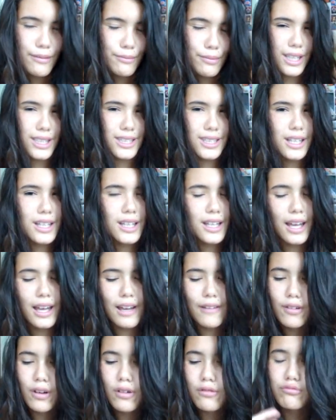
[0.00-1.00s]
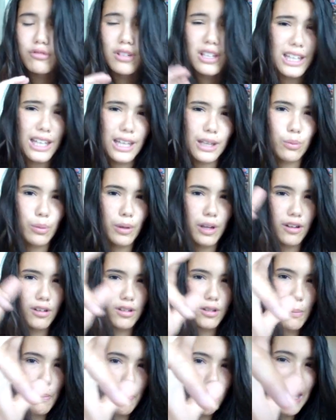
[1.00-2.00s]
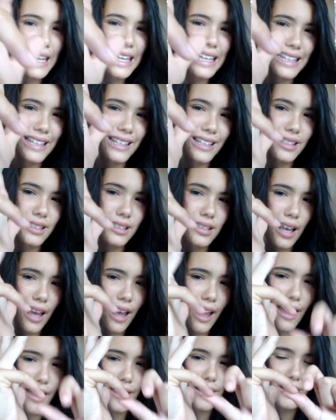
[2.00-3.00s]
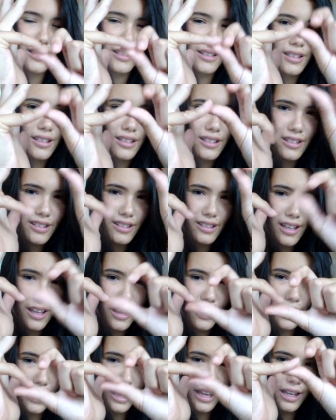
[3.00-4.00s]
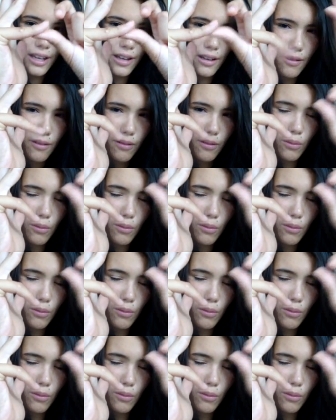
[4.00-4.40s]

Basically, I've got really weird pinkies, and they